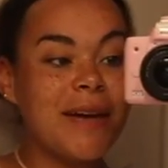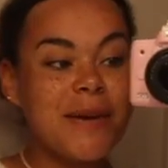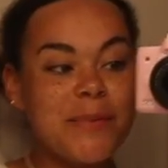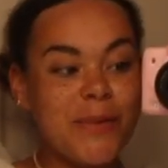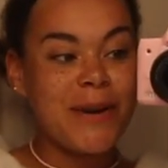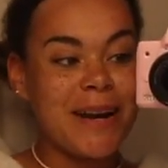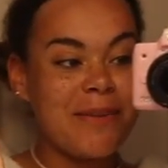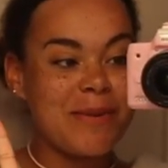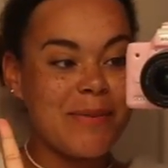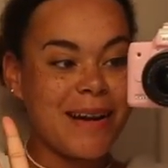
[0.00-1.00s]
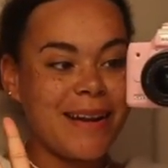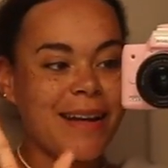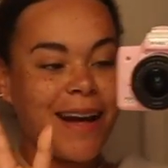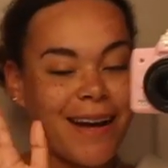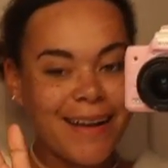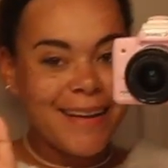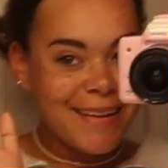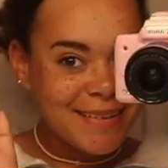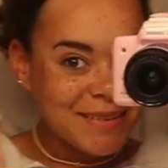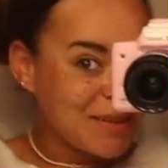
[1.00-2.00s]
Good morning, everybody.
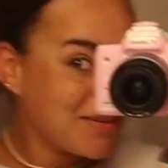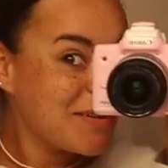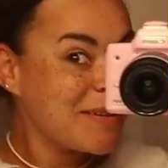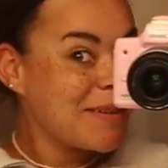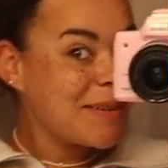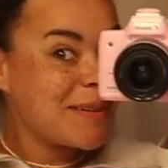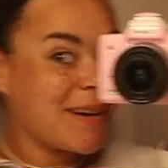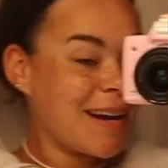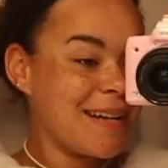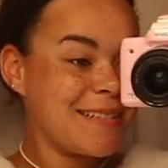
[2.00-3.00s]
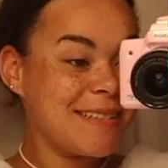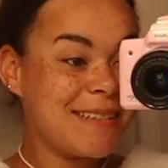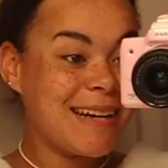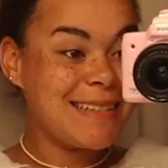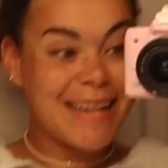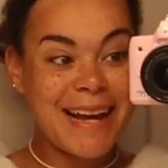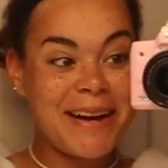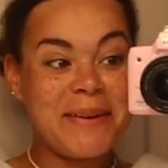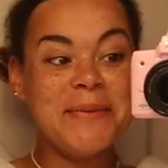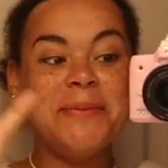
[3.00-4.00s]
I look crazy right
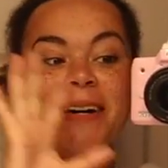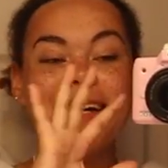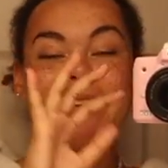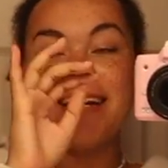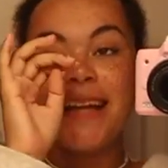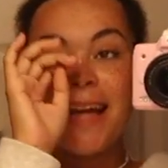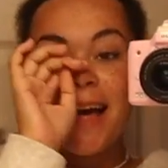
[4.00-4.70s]
now, but